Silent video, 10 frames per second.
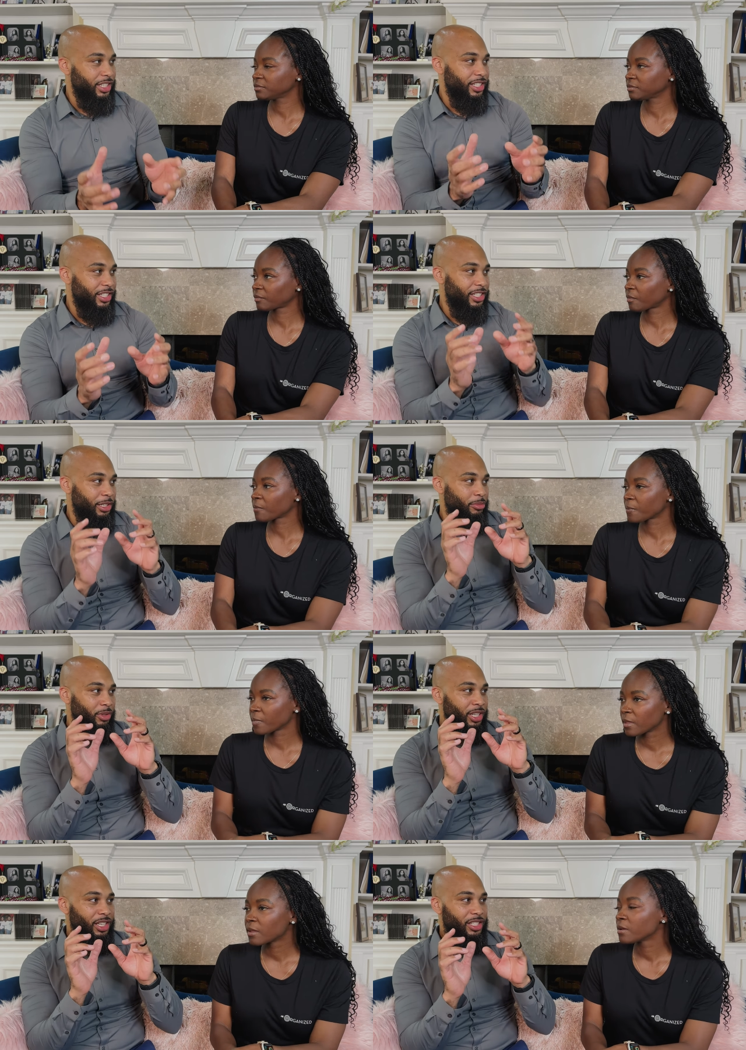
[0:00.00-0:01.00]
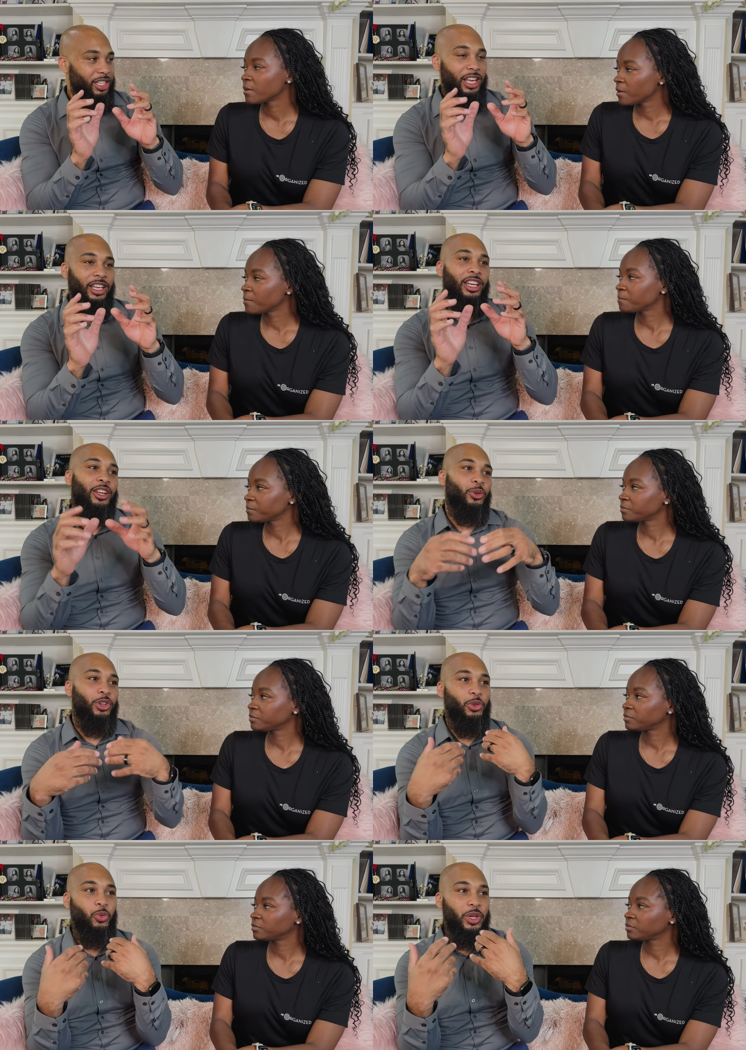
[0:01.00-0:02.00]
Speaker 1: system, so that not
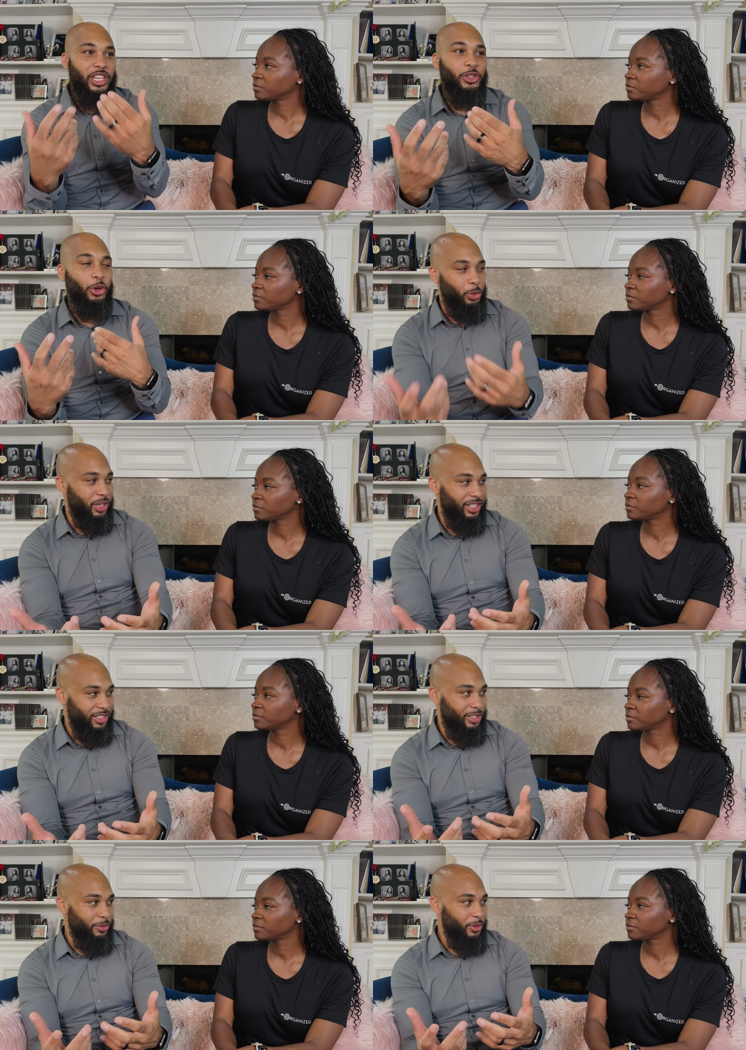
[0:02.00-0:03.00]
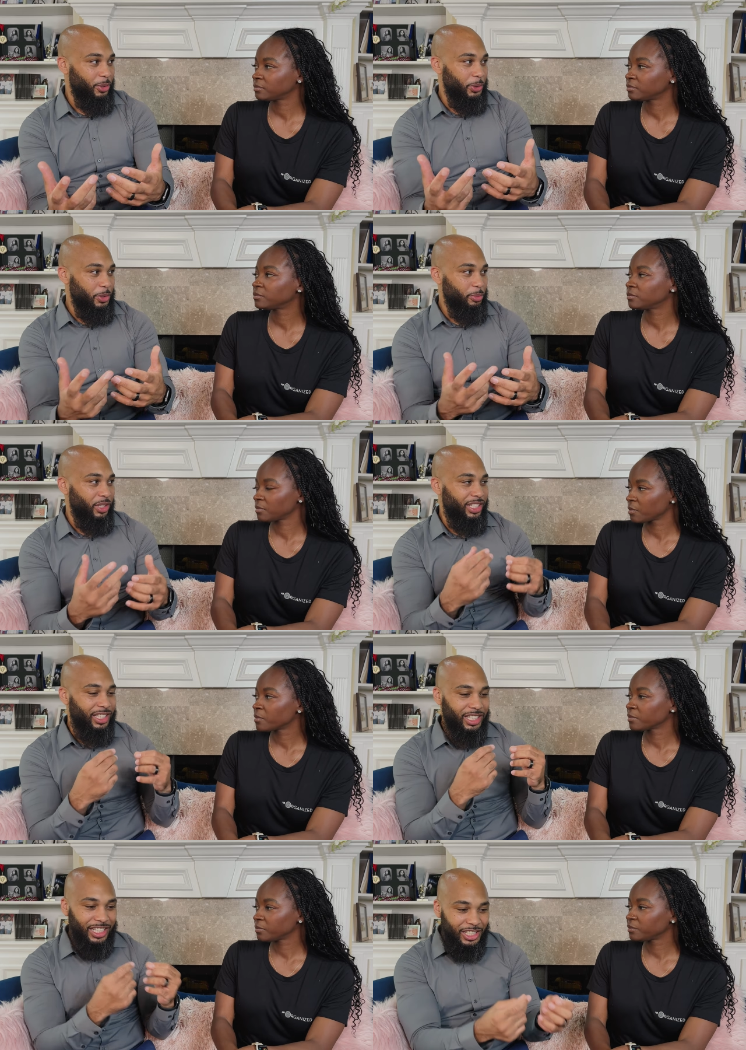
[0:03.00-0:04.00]
only we know where his stuff goes, but
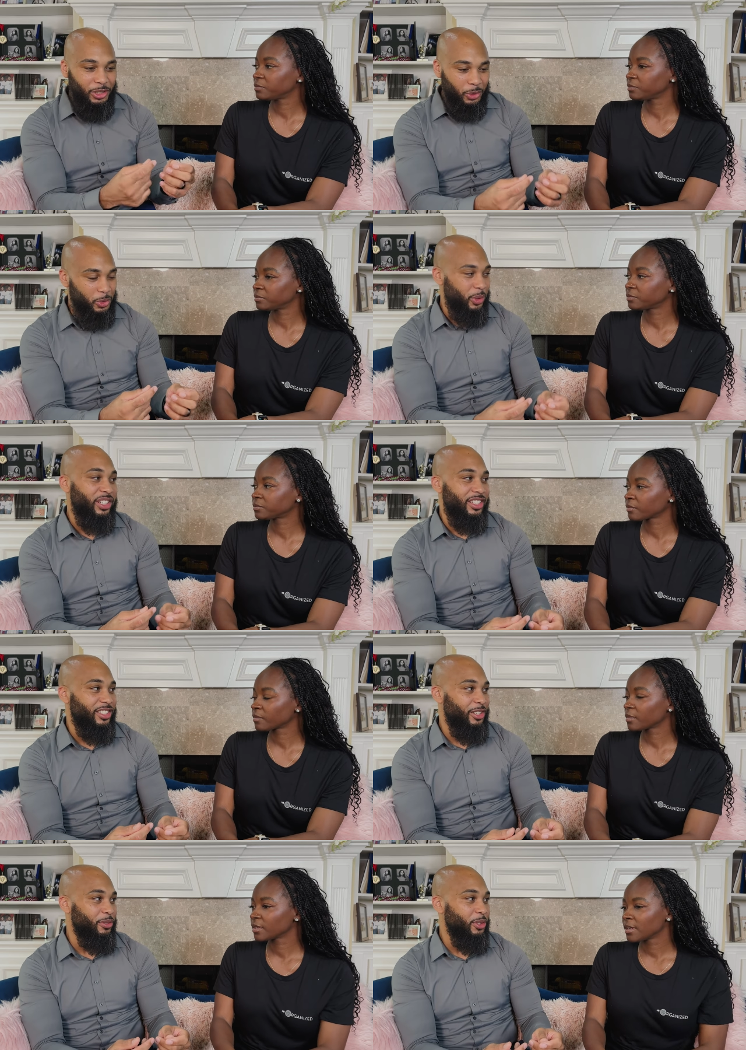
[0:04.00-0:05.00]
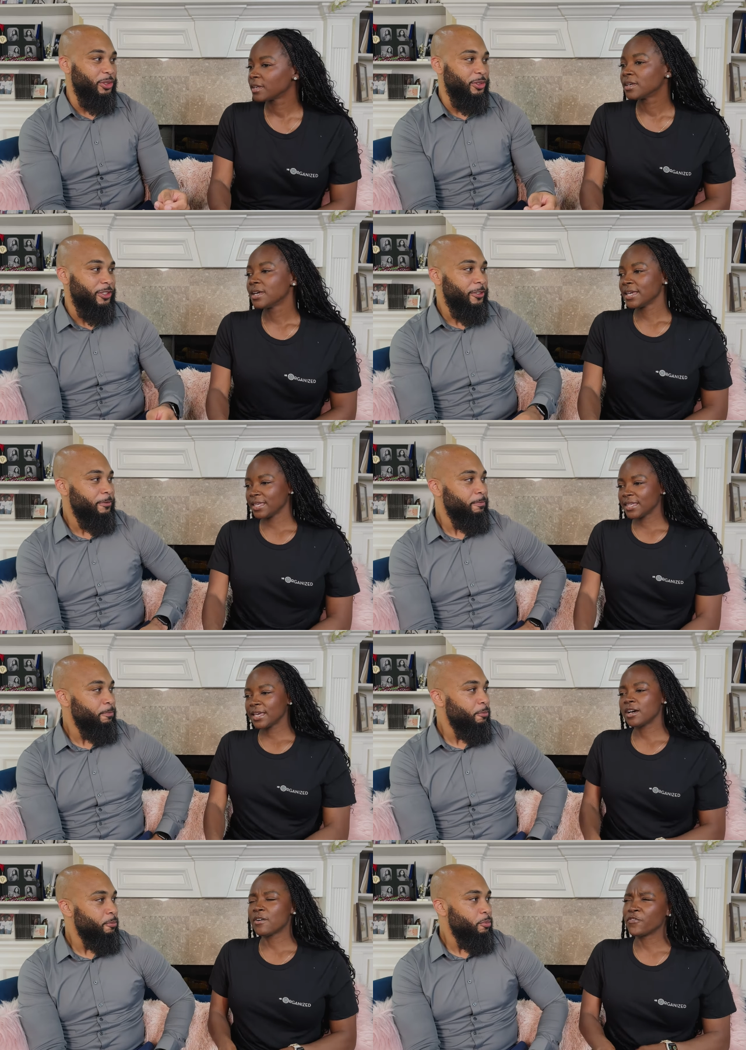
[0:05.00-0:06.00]
he knows where his stuff goes?
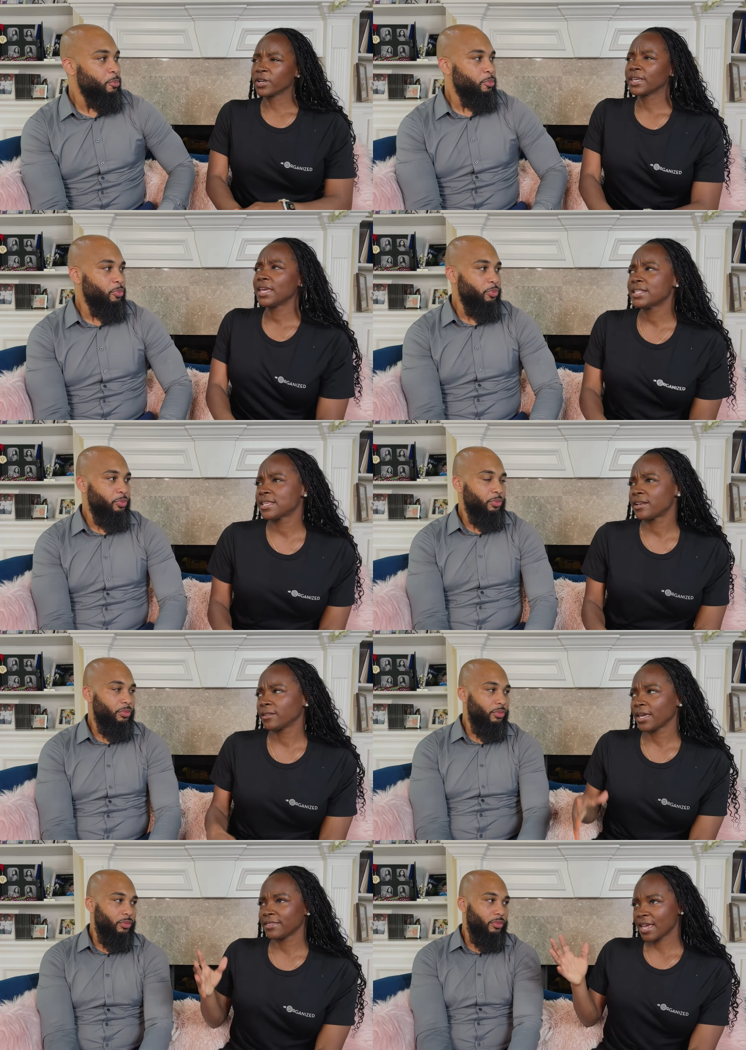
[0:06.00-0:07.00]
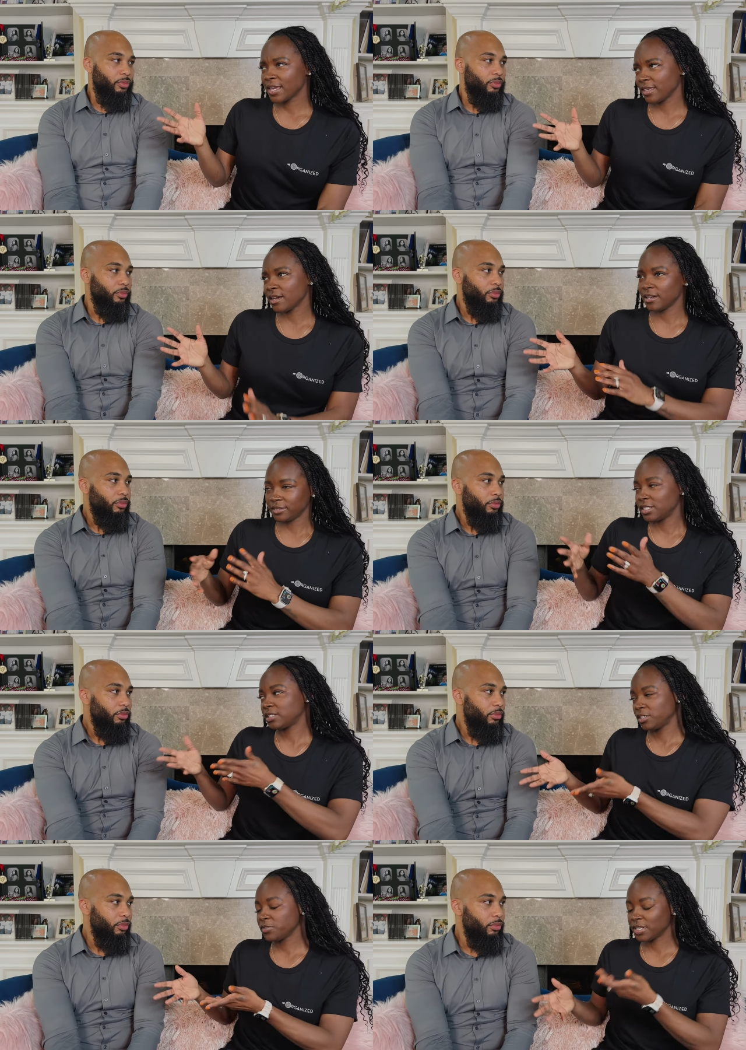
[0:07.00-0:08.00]
Speaker 2: Yeah, for kids that are like that young,
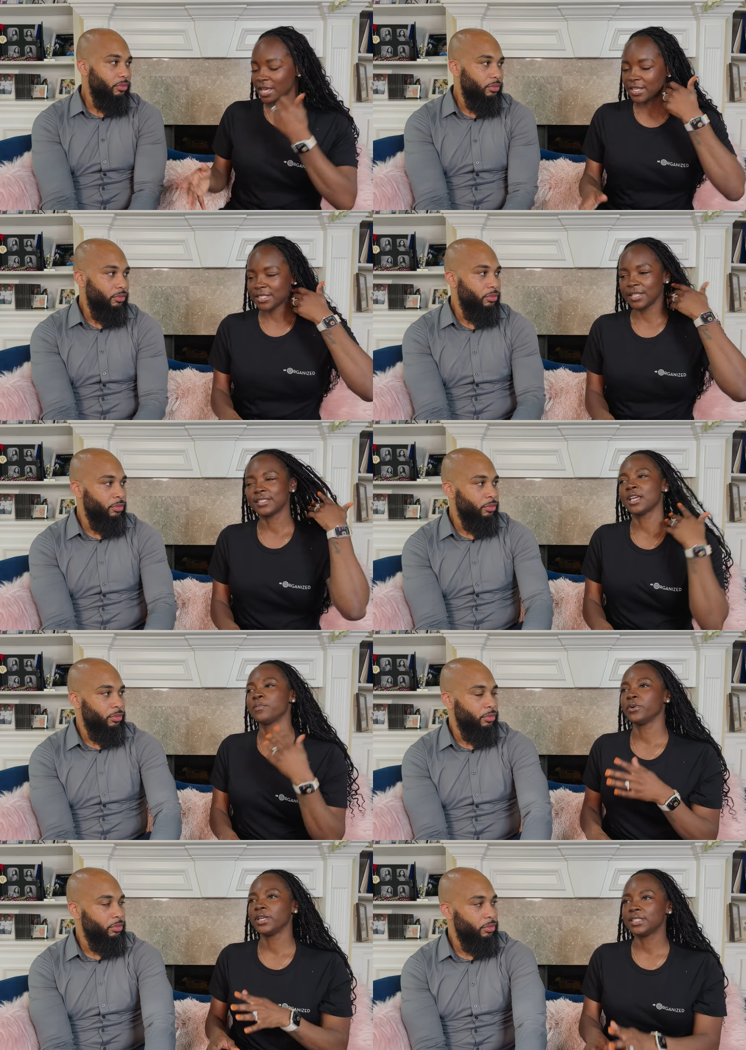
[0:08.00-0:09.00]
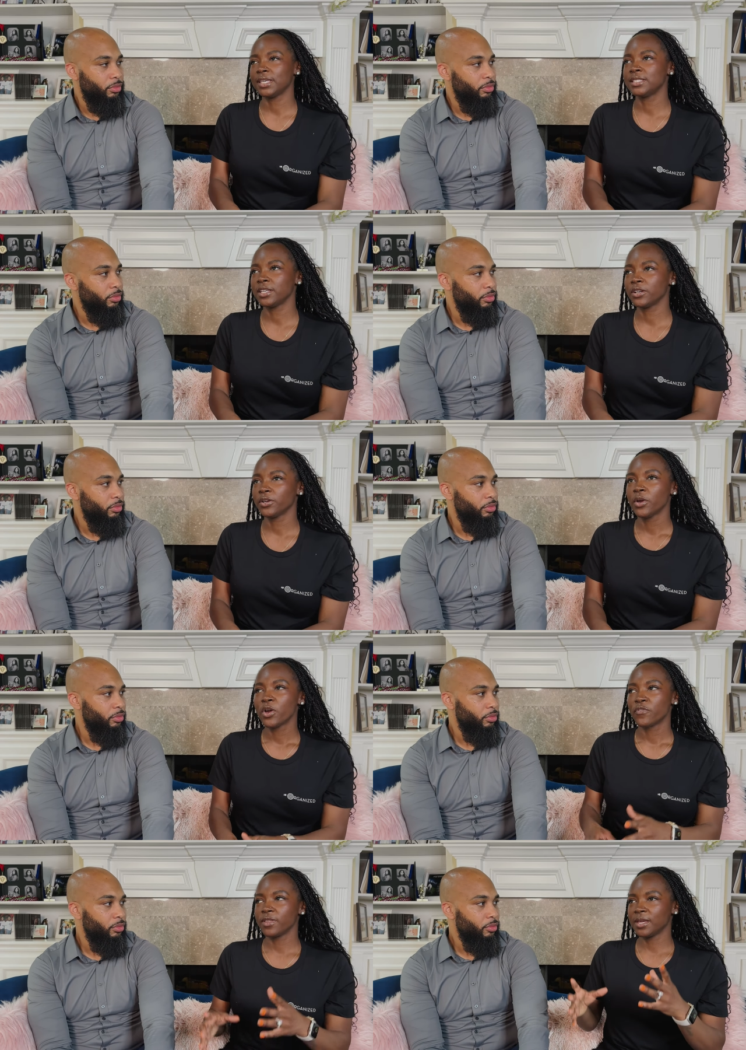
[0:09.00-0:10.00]
just using that as an example, mm it's easier
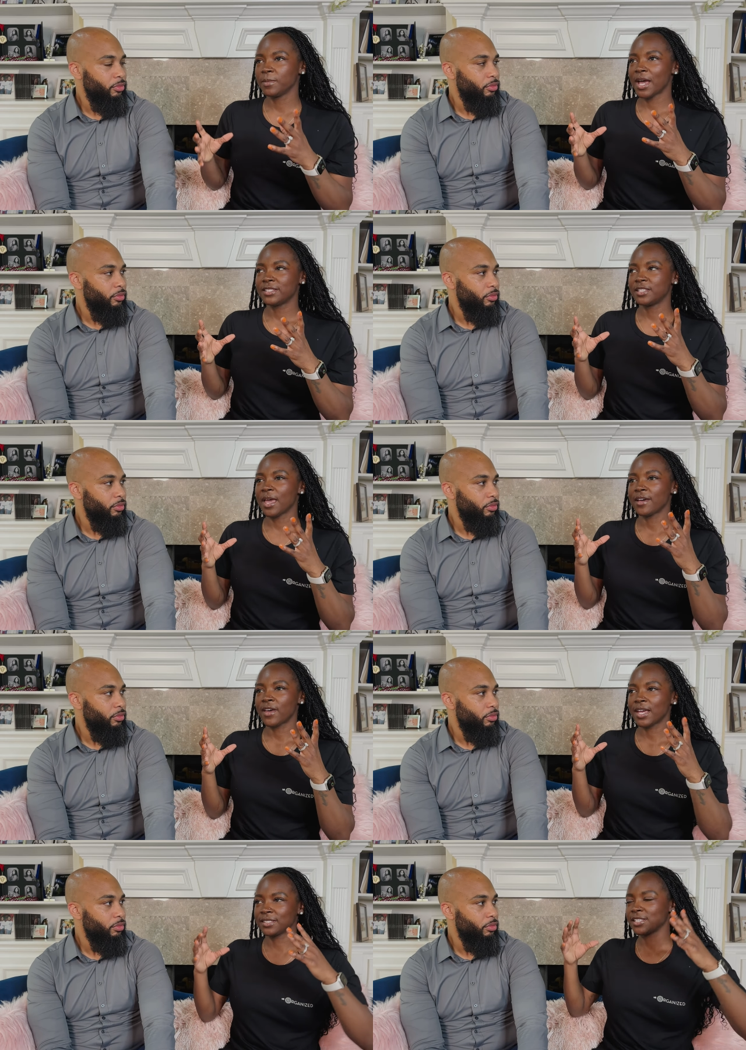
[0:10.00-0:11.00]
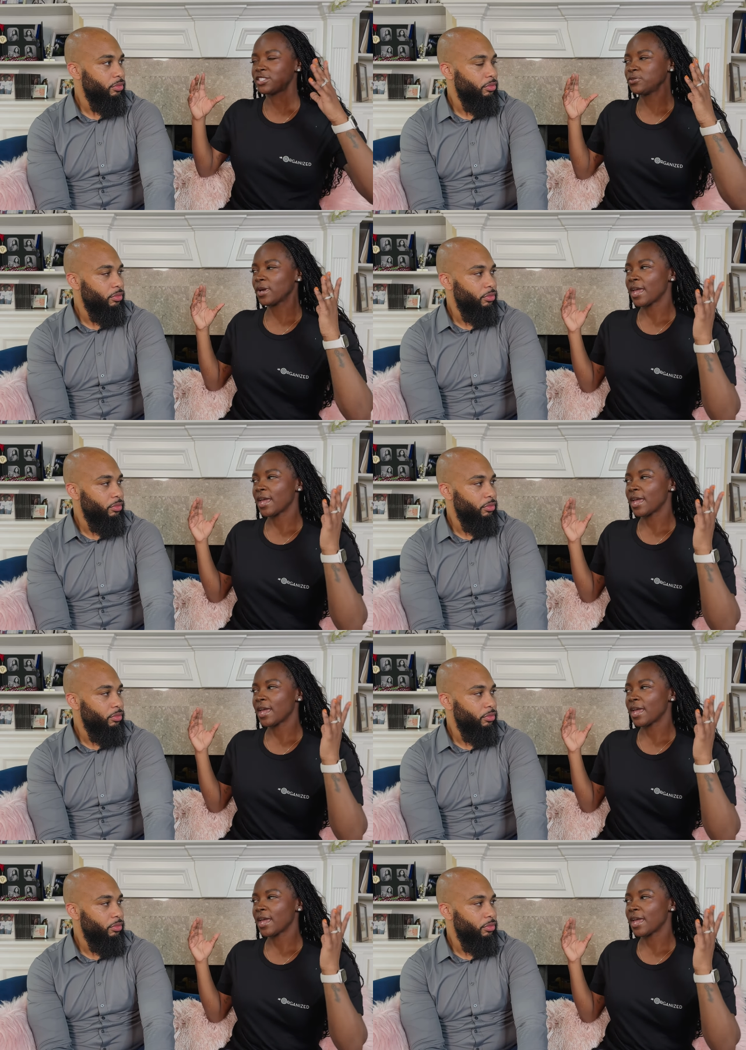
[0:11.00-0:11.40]
for them not to have access to